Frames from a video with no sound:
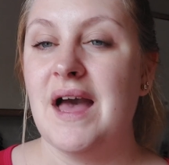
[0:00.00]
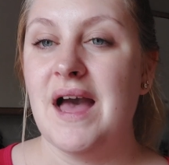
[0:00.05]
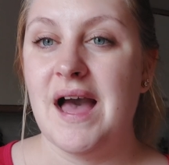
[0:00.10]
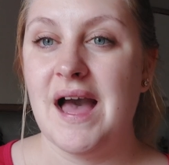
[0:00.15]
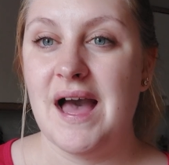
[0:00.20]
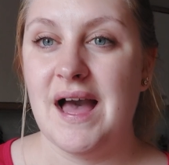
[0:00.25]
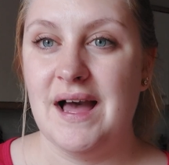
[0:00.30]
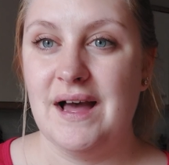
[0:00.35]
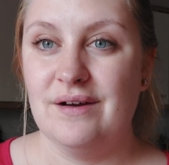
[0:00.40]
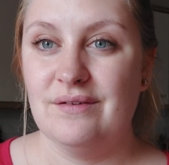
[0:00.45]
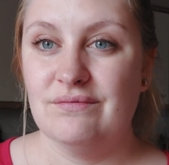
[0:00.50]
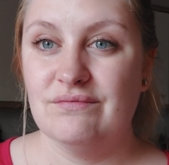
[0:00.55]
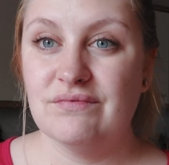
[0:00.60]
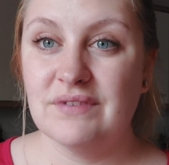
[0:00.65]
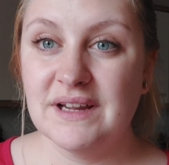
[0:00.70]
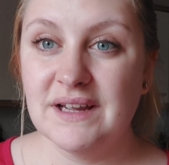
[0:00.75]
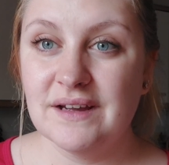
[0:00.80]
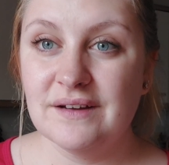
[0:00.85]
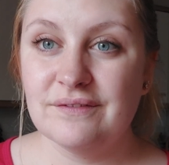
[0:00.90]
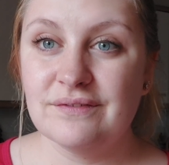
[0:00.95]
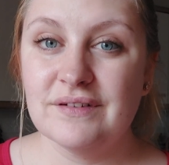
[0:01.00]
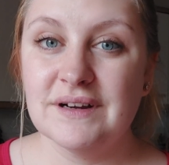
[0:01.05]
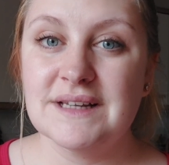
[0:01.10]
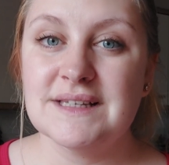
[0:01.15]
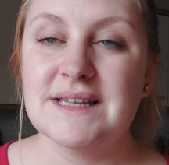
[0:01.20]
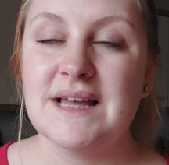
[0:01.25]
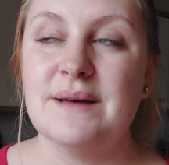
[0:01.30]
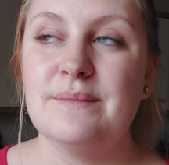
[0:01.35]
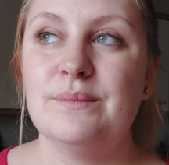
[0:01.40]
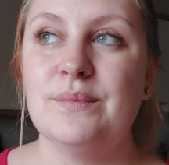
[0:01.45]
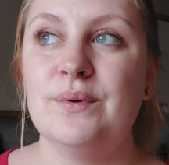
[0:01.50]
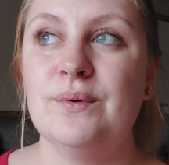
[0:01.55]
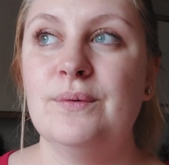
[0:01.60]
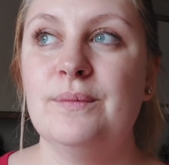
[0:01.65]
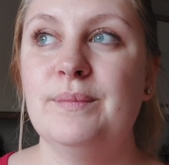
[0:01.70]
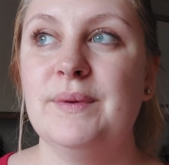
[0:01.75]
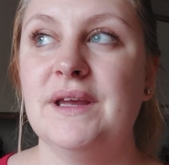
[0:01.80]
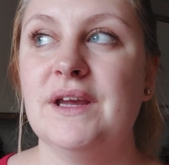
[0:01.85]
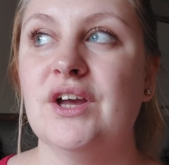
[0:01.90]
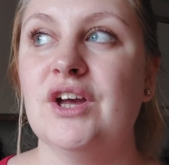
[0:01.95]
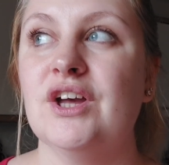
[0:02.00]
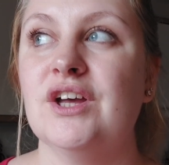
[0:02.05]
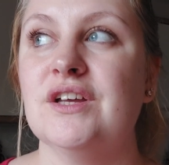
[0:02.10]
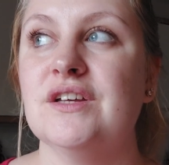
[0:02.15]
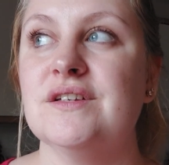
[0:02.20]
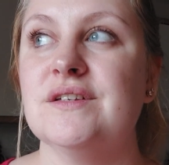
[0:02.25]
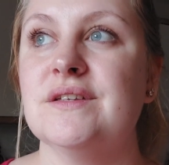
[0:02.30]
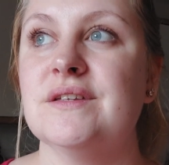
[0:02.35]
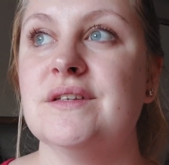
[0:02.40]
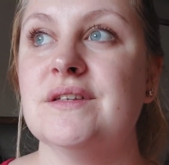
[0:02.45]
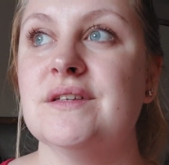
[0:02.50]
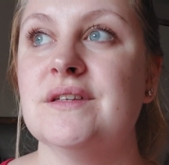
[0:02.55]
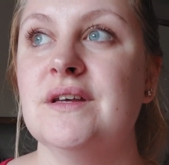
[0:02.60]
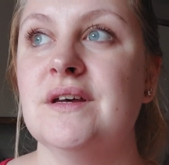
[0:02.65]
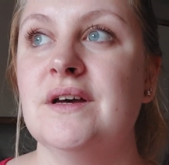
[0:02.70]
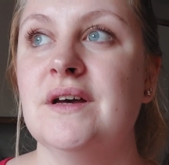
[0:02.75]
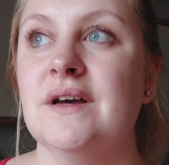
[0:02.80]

at Riet, for example, because